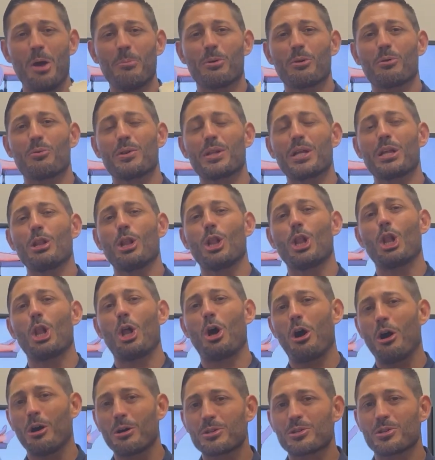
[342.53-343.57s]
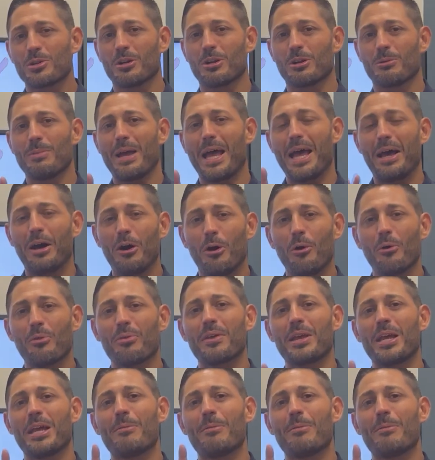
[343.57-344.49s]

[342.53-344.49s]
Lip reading: but really long-term health